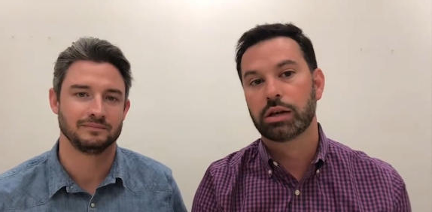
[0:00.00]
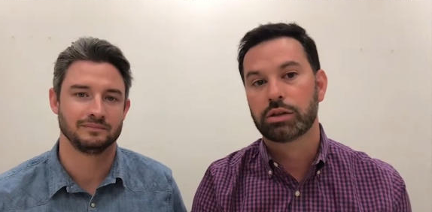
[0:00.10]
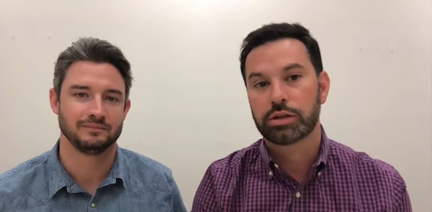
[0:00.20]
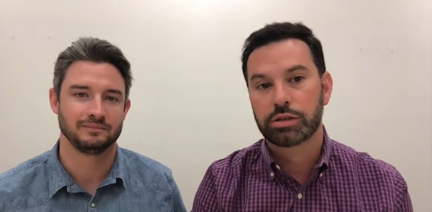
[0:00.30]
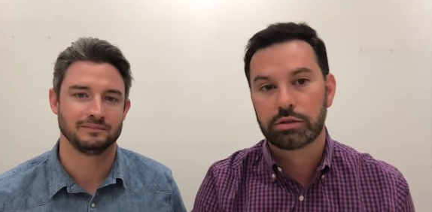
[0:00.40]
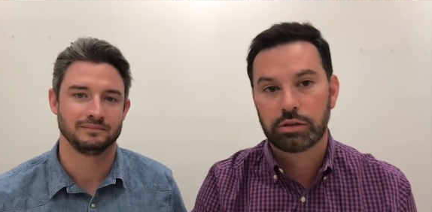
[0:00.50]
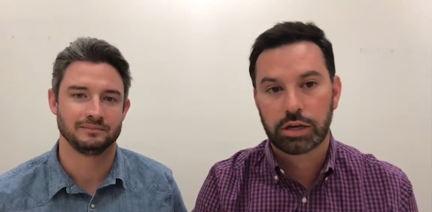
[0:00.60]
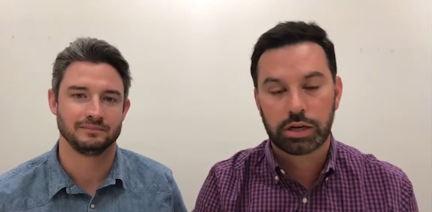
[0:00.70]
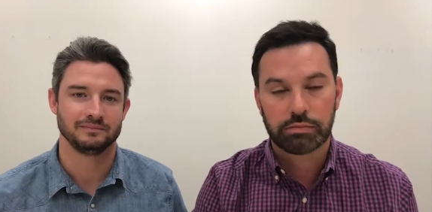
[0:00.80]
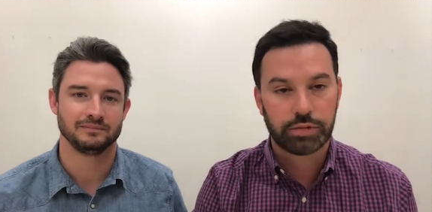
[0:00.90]
Speaker 1: your dollars,
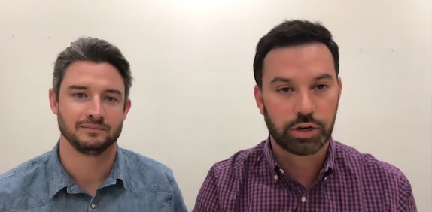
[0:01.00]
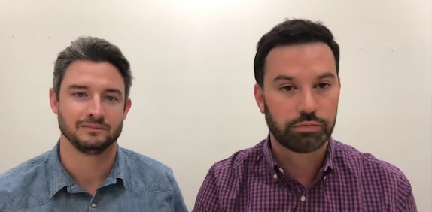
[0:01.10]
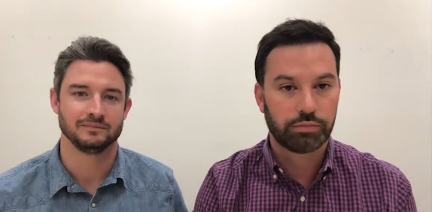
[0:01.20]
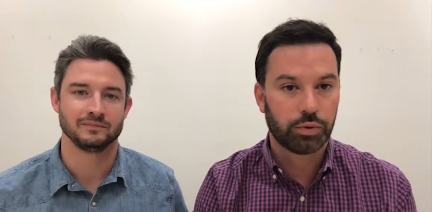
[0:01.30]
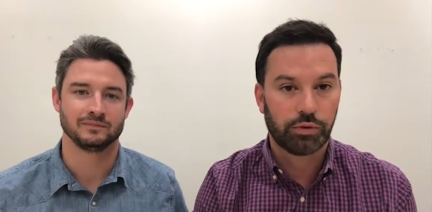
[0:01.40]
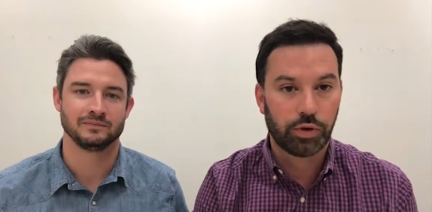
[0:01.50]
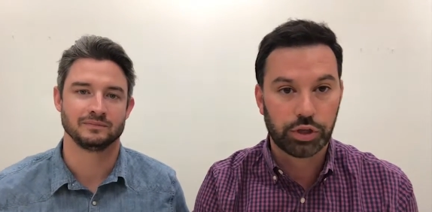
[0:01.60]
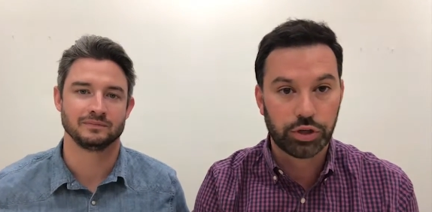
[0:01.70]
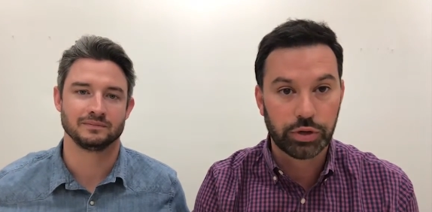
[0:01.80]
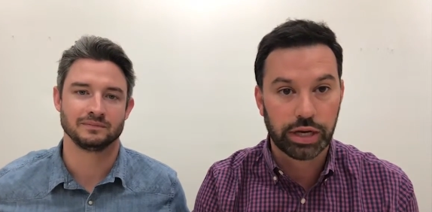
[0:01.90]
uh, you know,
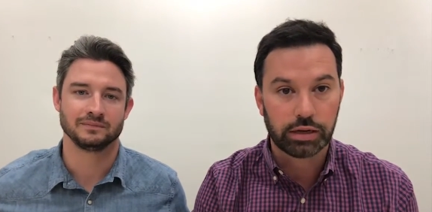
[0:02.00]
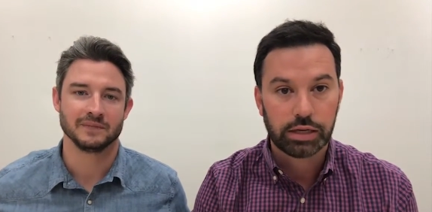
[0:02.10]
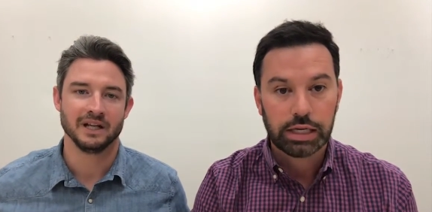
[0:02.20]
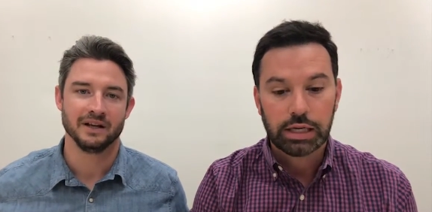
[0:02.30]
what they're doing.